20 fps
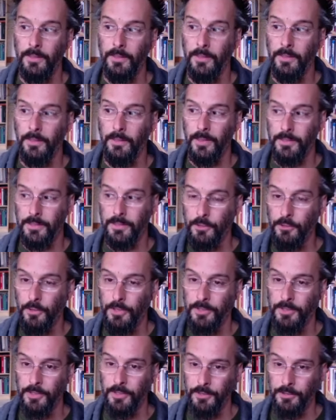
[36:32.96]
It's
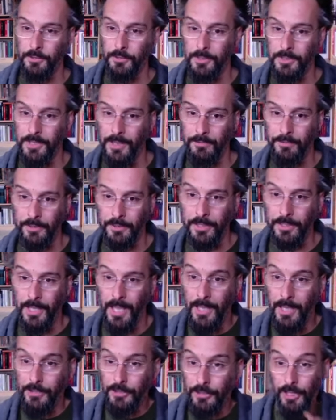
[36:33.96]
interesting because there are definitely
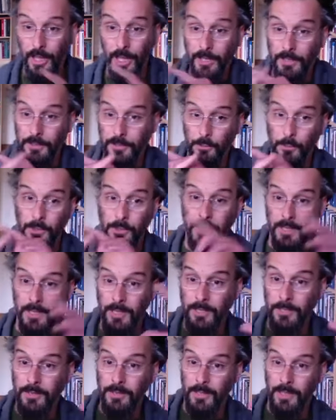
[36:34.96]
echelons
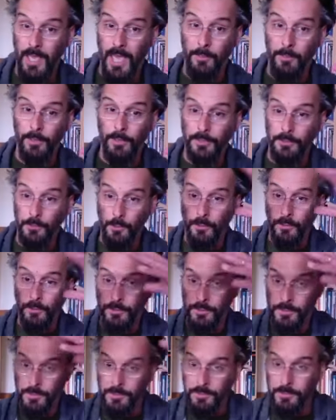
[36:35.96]
within the capitalist world
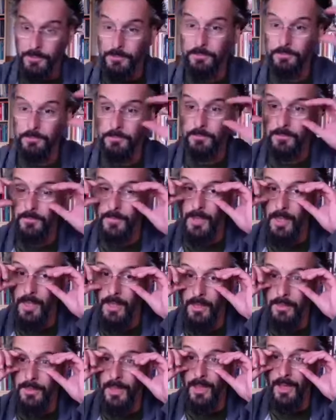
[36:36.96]
system,
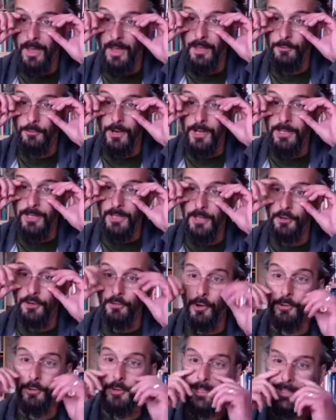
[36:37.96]
the high-ranking
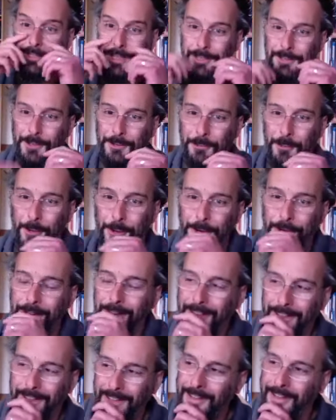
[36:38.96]
cronies, as it were,
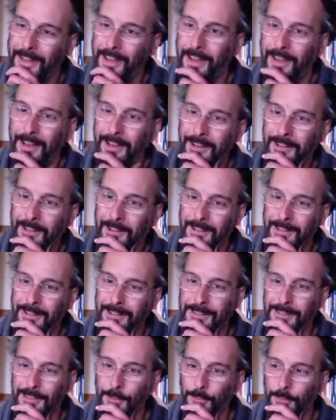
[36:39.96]
and
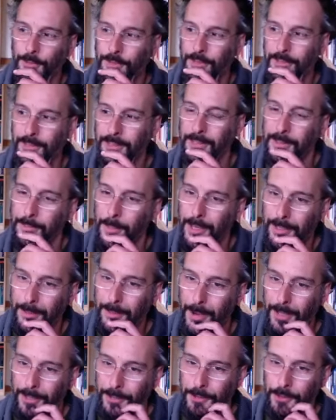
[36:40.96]
some of the
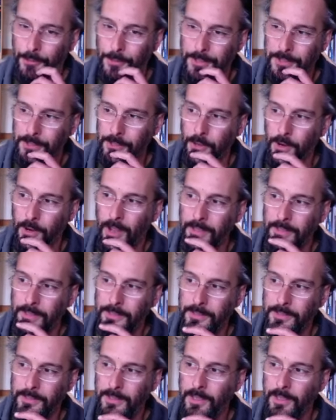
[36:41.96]
meta-modern aristocrats